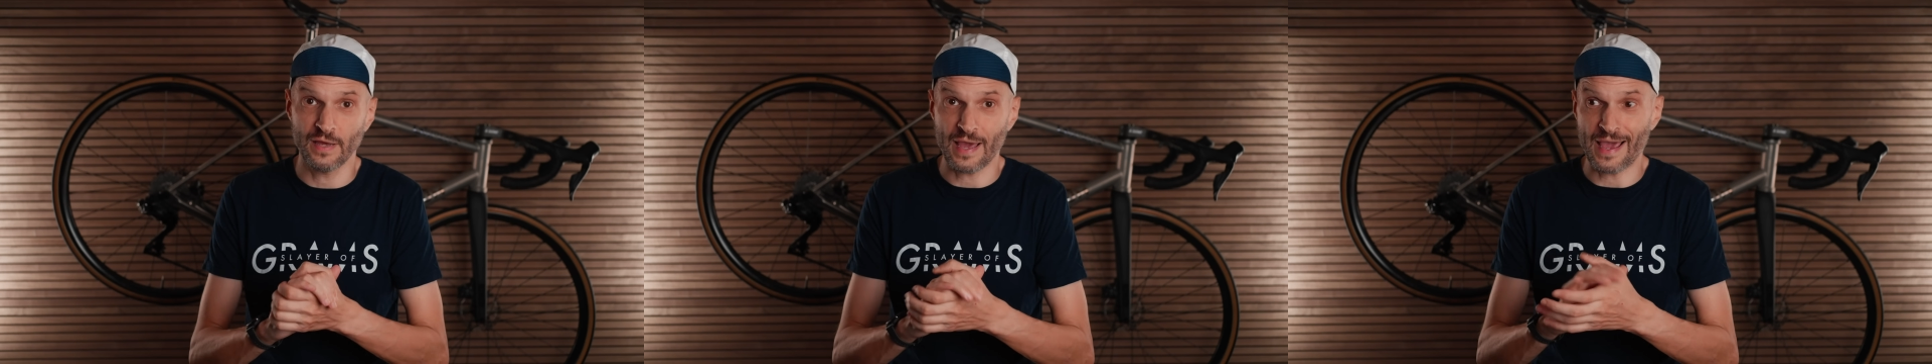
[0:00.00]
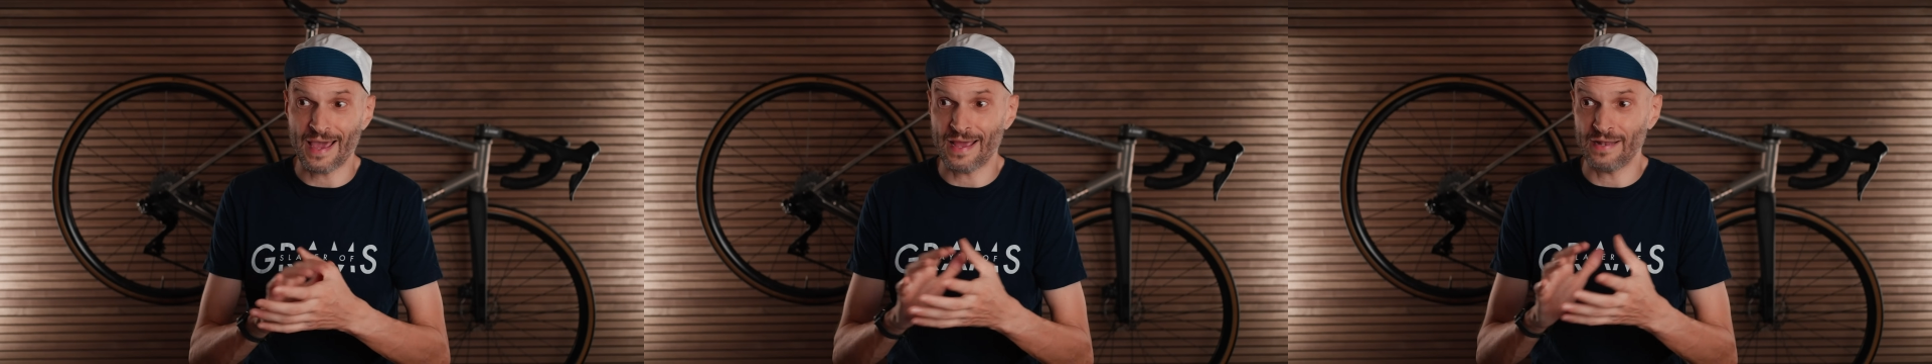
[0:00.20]

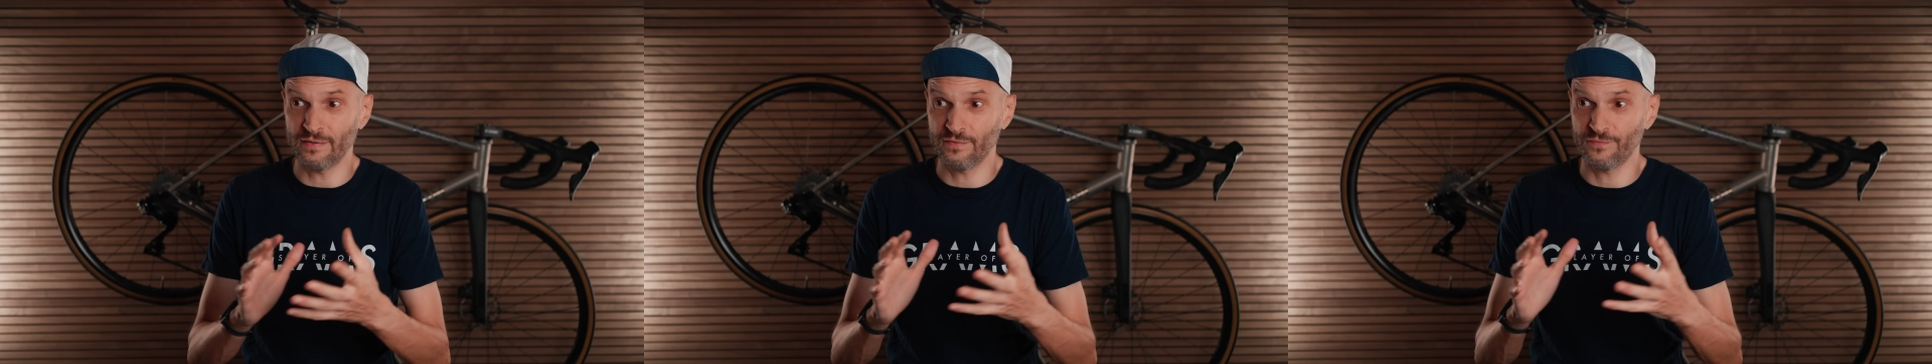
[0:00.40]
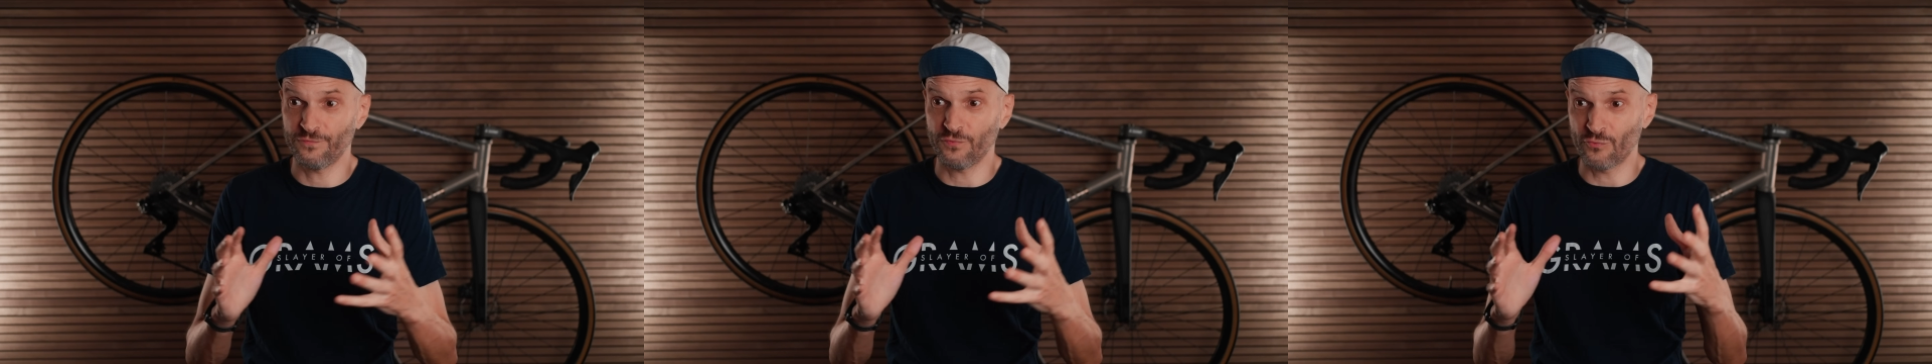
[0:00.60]

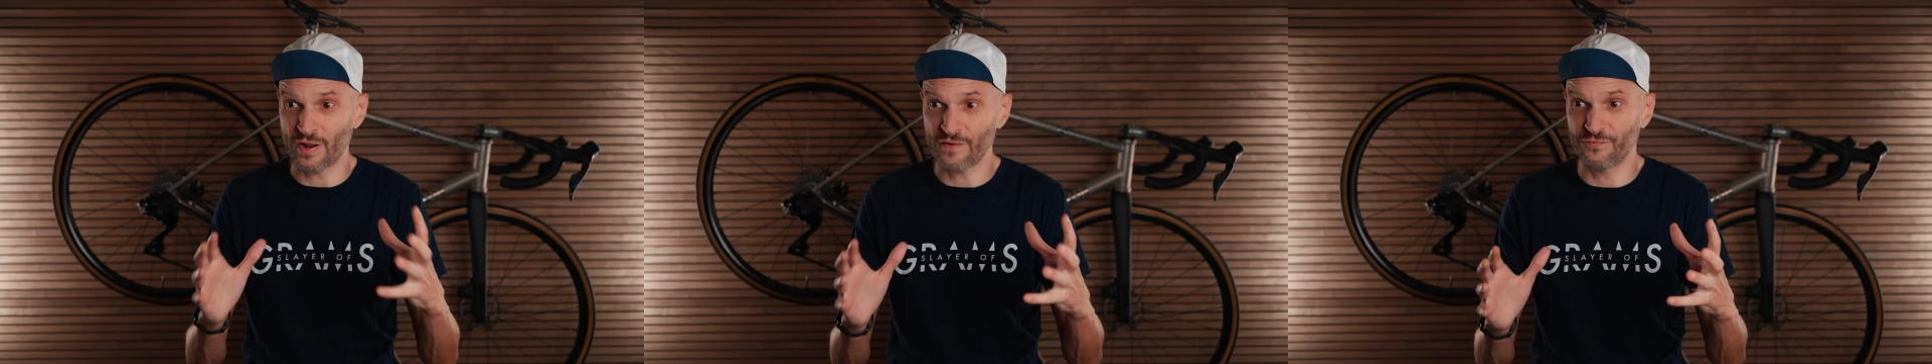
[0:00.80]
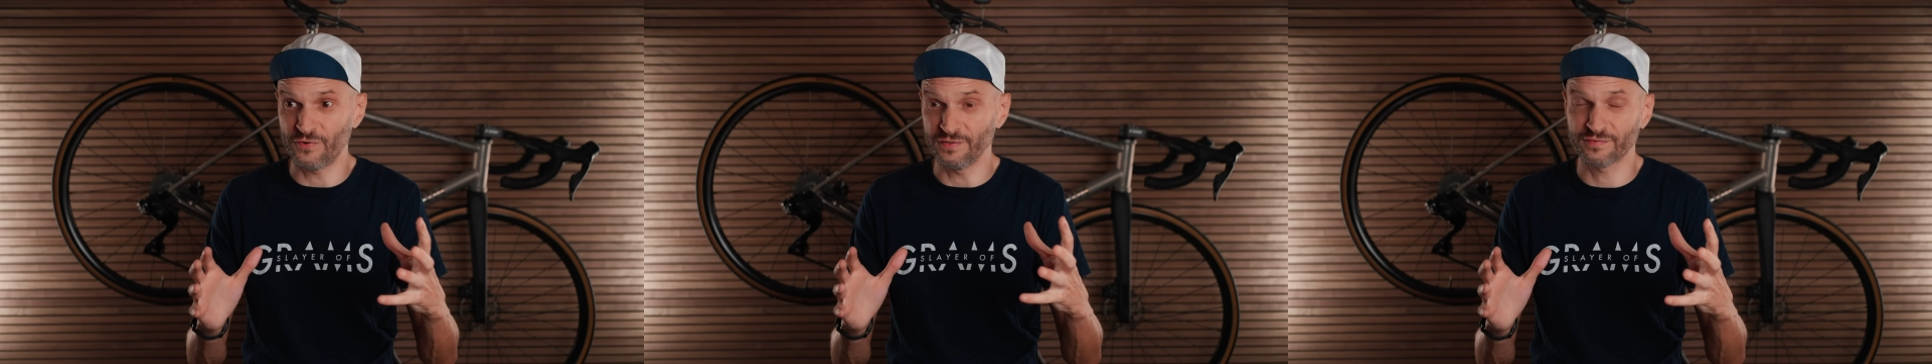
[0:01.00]
And for
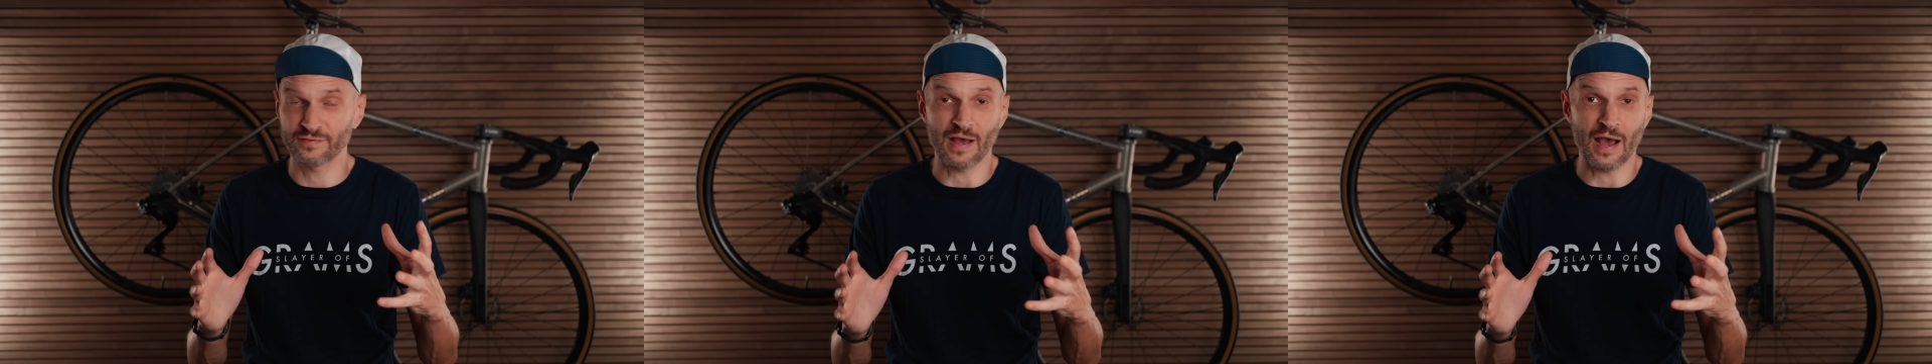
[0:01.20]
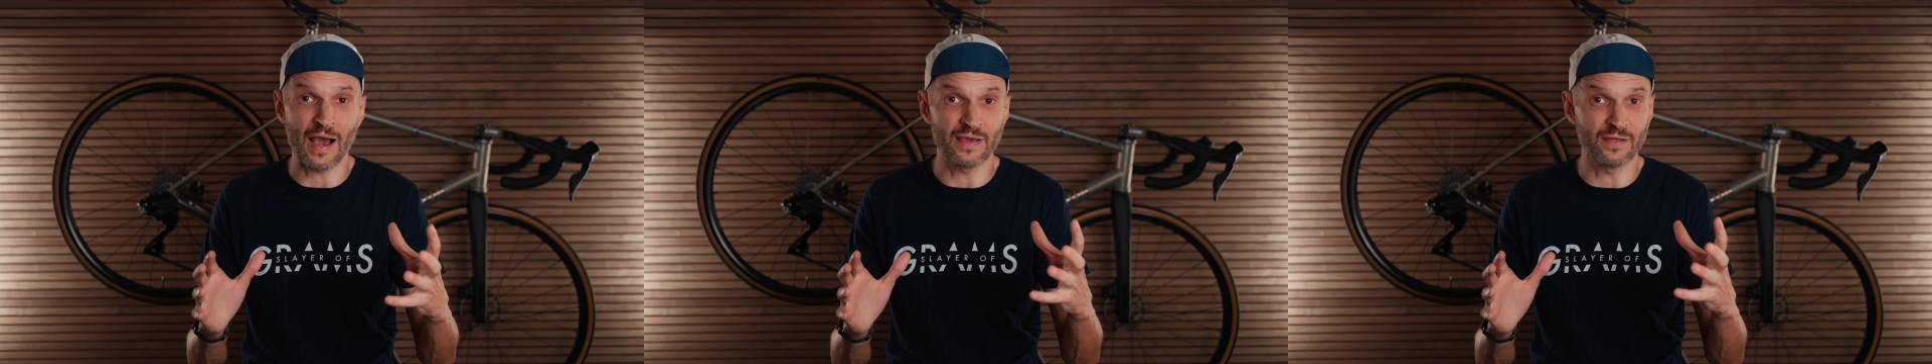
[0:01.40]

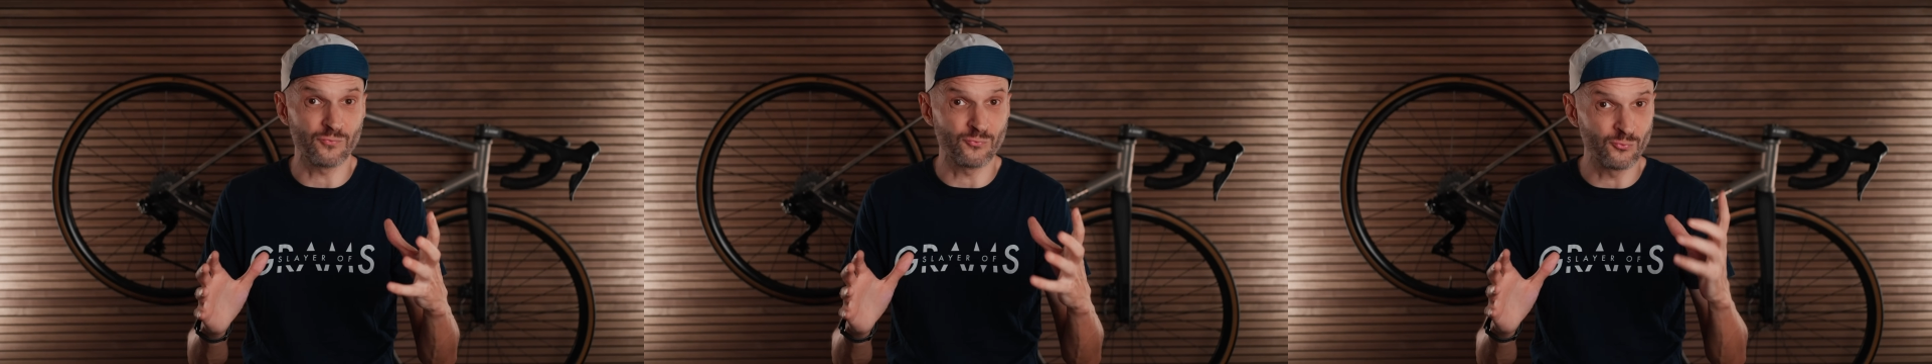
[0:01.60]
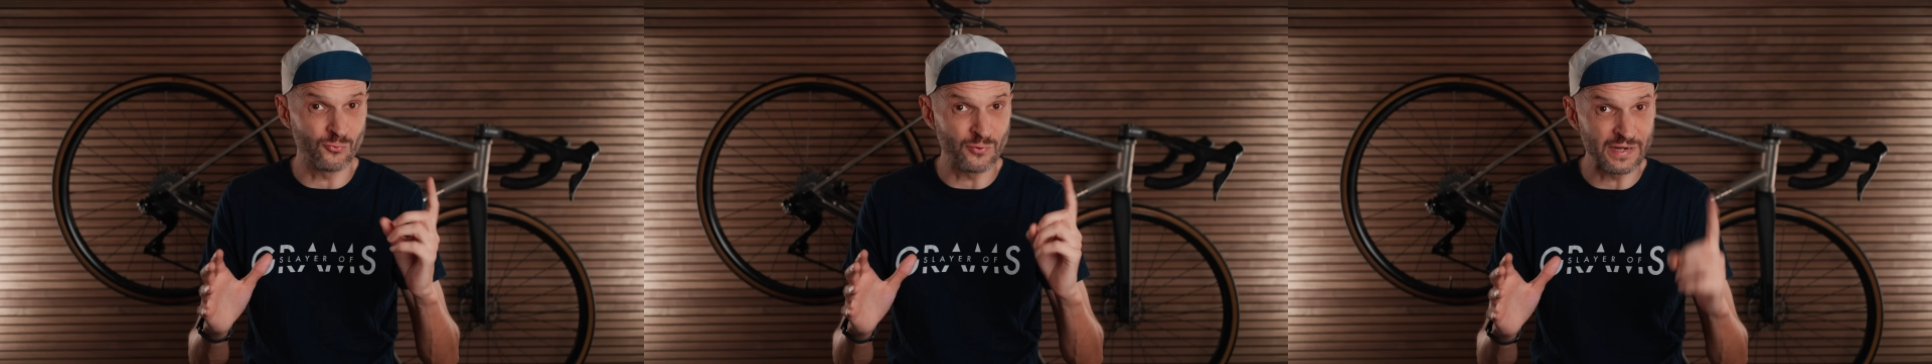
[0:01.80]
reference, I
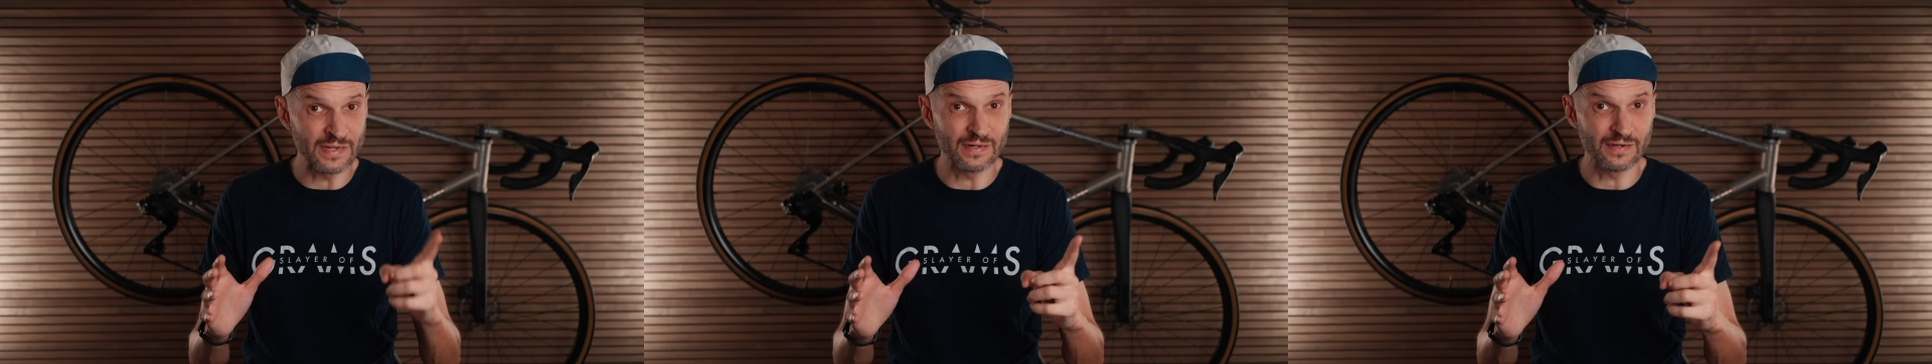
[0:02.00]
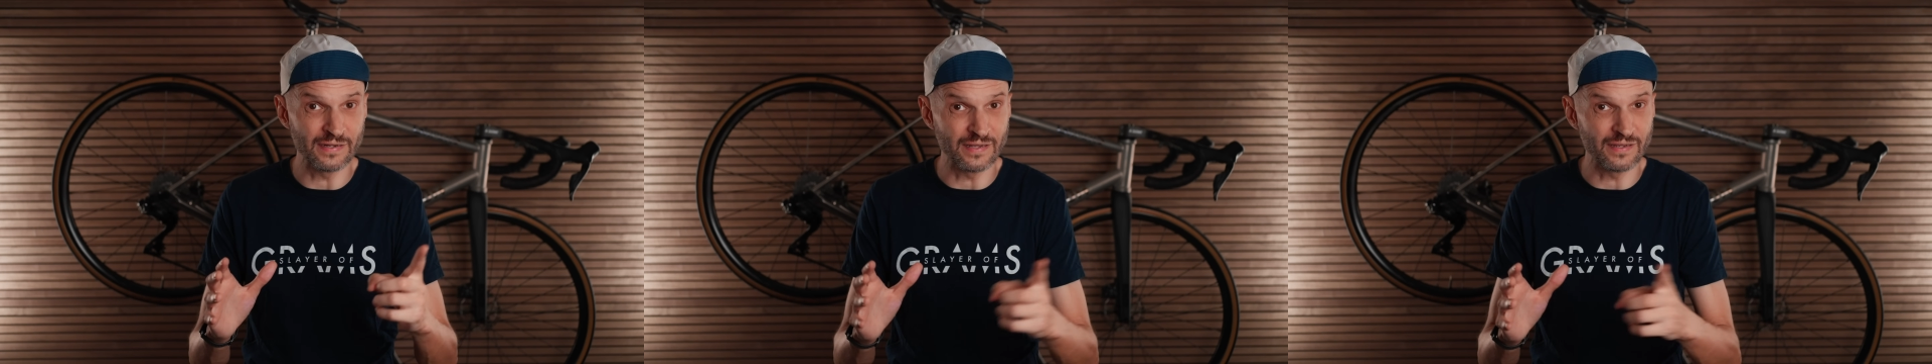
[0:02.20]

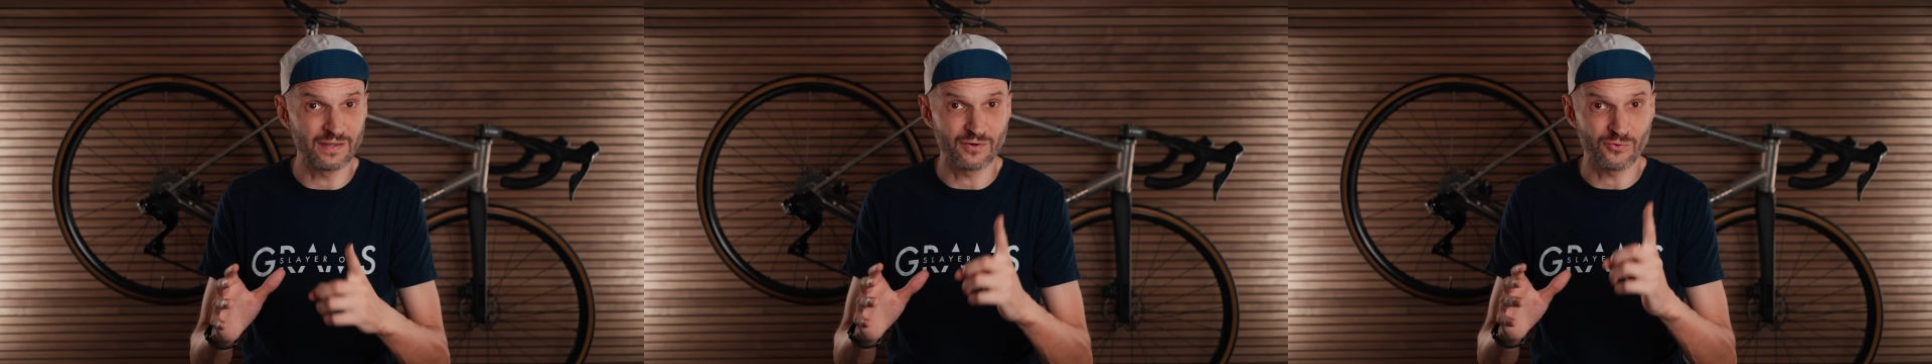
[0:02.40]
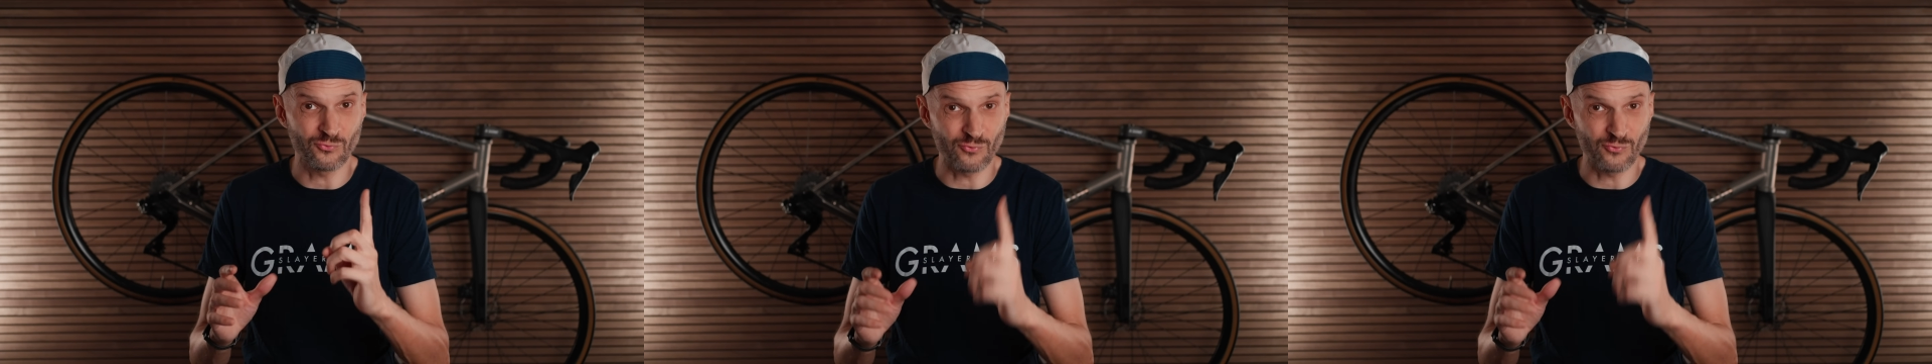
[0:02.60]
really